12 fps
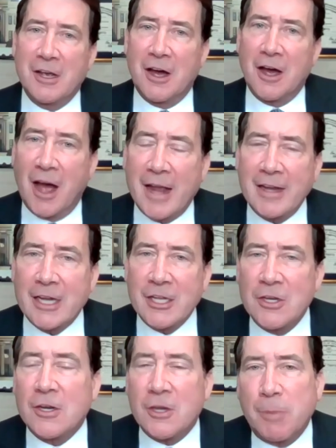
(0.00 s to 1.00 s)
I'd like
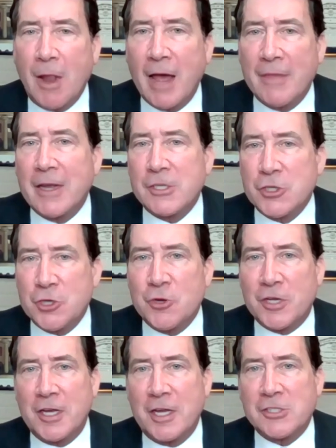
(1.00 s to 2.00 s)
you to apply that to your
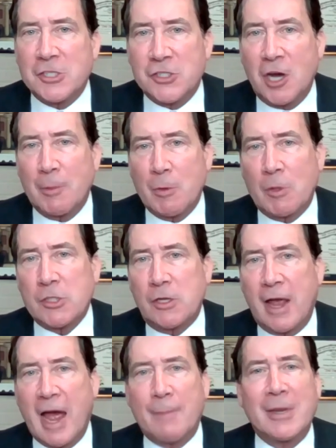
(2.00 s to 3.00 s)
kids and tell me what's going
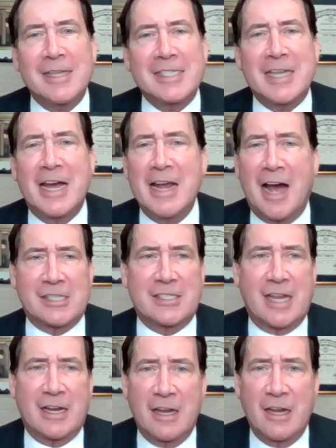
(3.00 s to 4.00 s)
to happen. It's chaos.
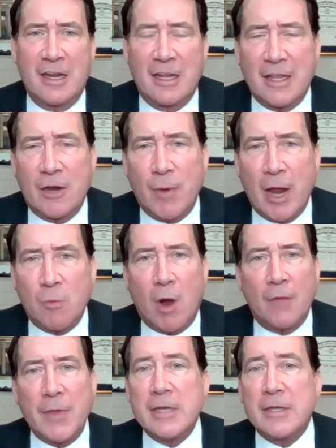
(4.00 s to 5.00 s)
They ran
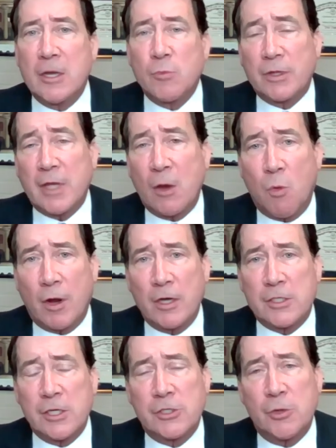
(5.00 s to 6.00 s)
wild. They did what they
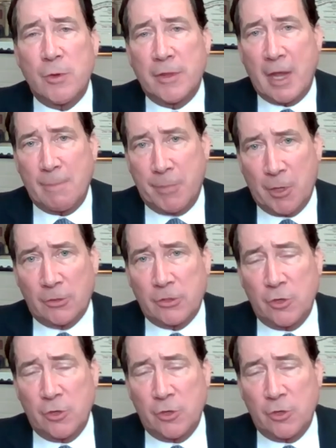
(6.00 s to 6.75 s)
wanted to do, and they built